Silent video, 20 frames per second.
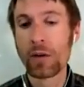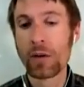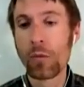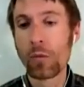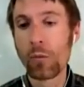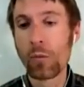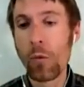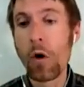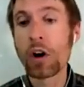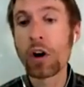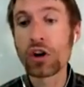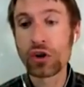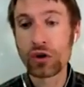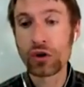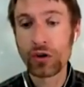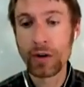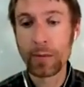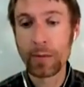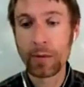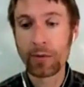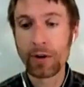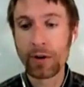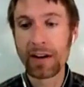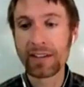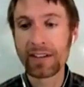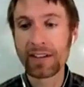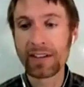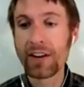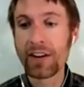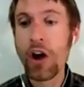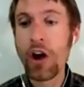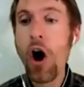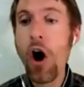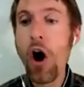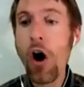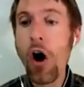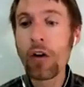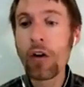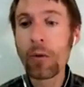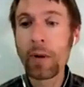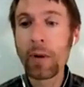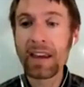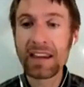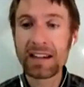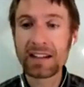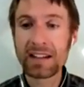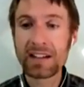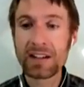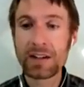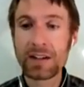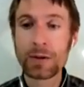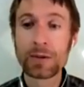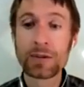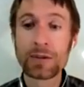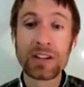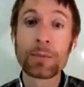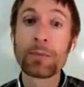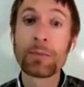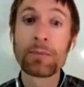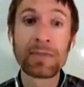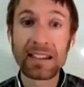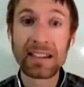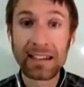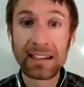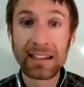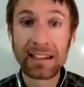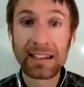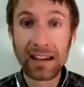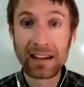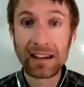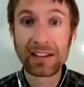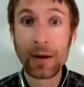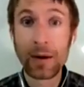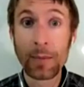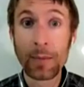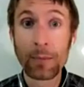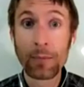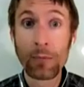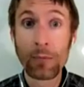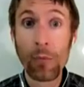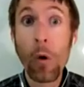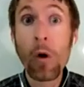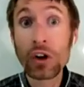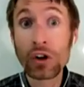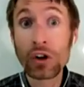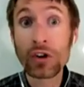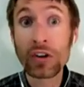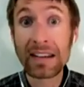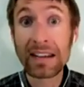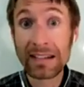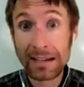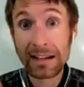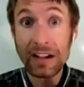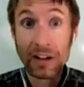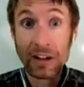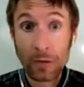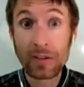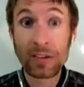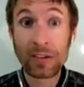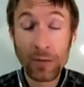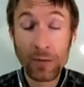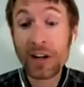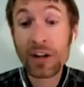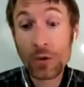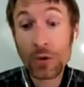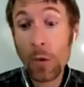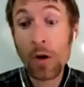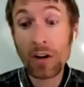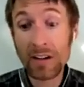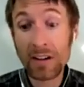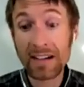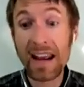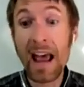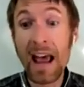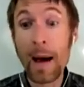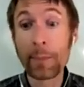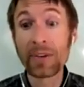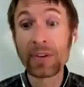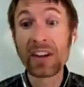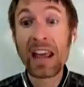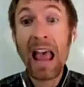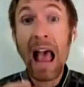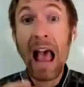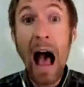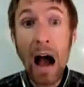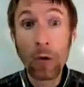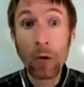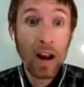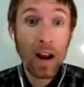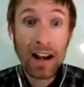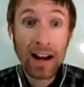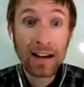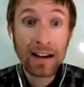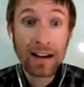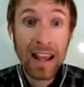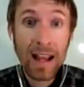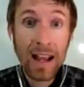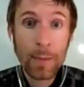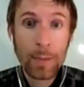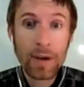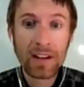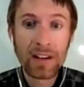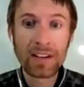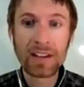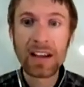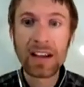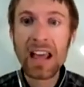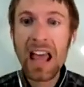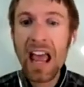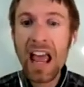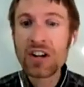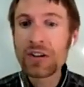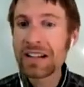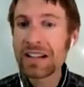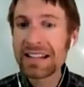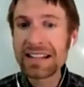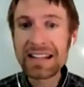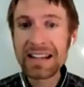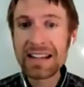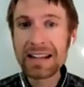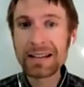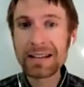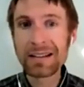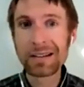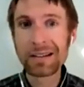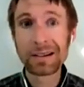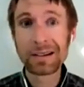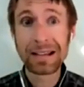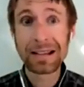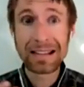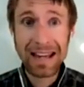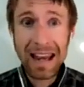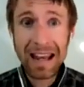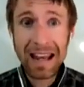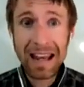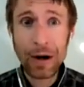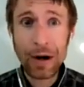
water treatment process, all the way into some water, finished water taps right on campus. You can see the take home